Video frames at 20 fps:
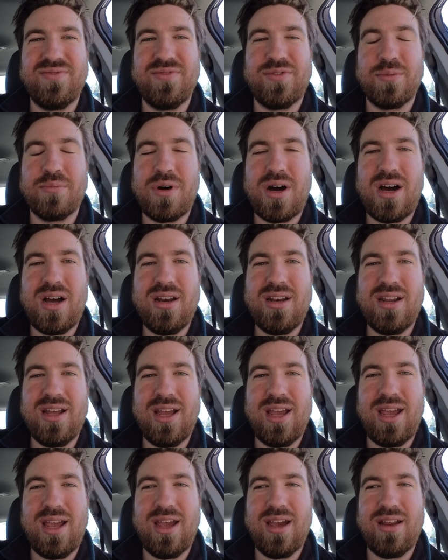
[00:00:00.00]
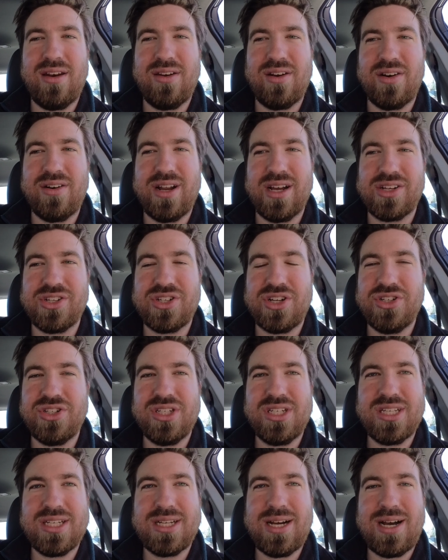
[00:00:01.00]
Vermont and our next
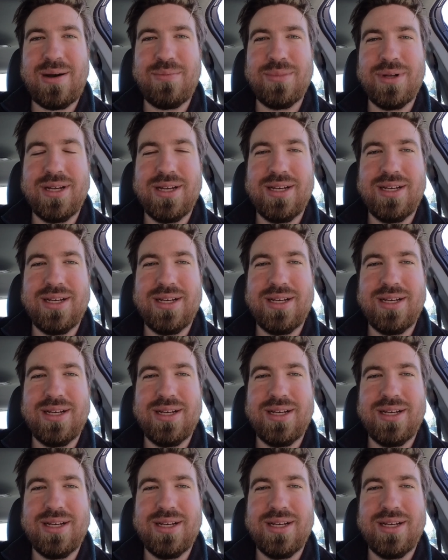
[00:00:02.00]
charging stop.